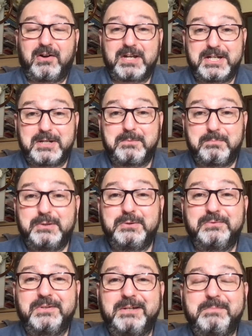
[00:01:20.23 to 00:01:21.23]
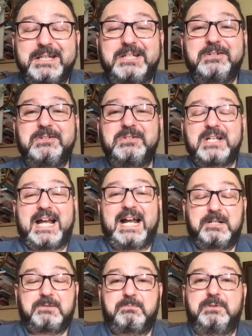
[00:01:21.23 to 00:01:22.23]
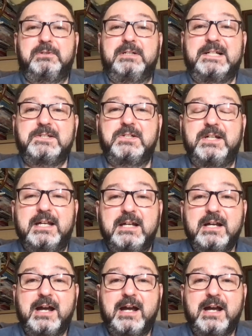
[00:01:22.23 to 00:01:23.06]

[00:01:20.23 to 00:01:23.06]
I can prove it, because as per last year